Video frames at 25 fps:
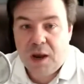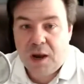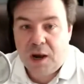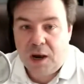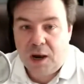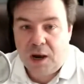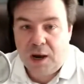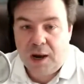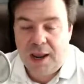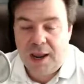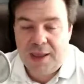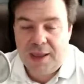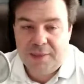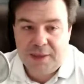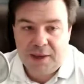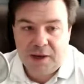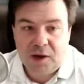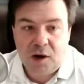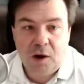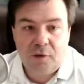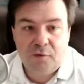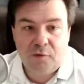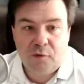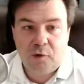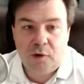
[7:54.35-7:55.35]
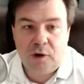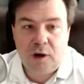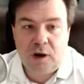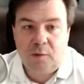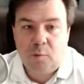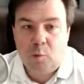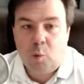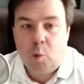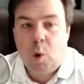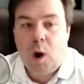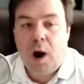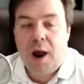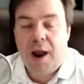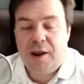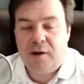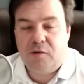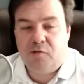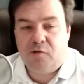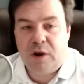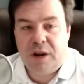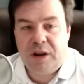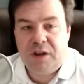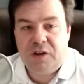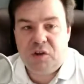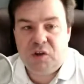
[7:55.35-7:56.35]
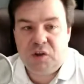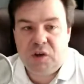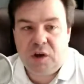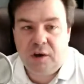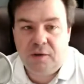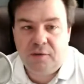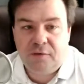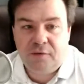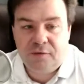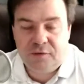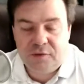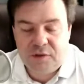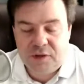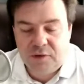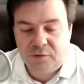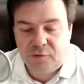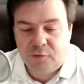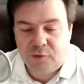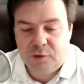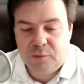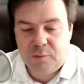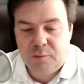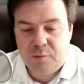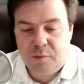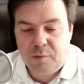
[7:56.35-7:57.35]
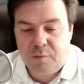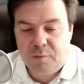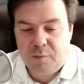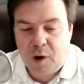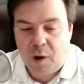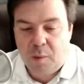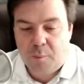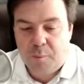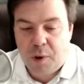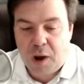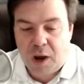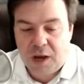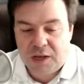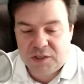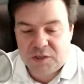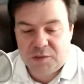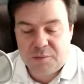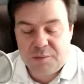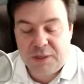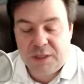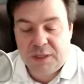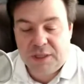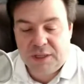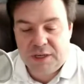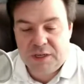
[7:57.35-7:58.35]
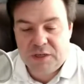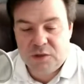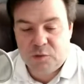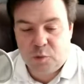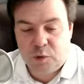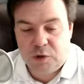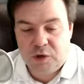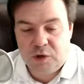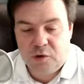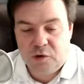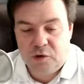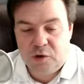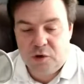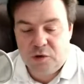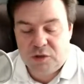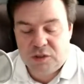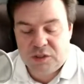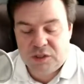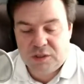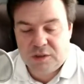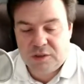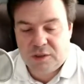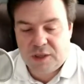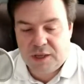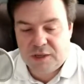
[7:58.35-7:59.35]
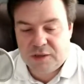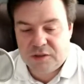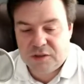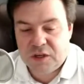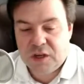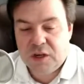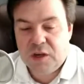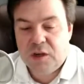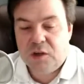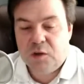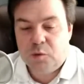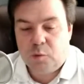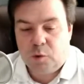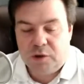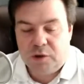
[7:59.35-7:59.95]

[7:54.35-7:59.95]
And they cover a wide range of different possibilities when you're using things. Whether